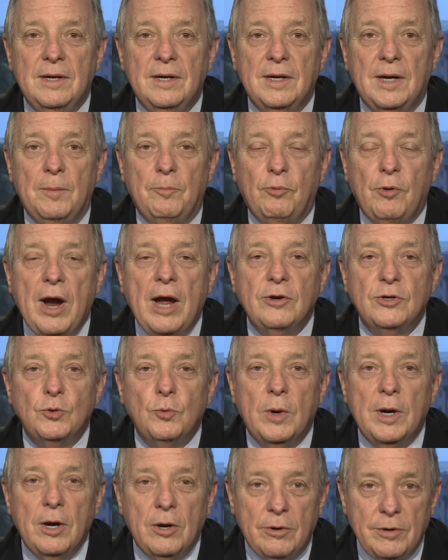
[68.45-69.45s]
I'm proud to
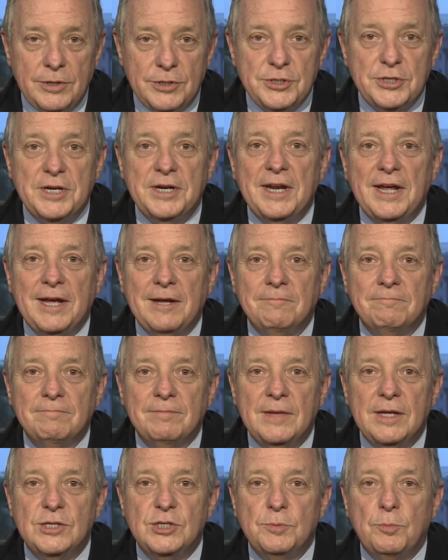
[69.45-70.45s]
wear orange today
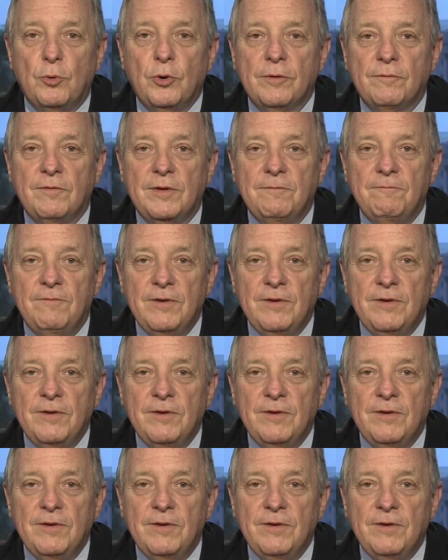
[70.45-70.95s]
in support of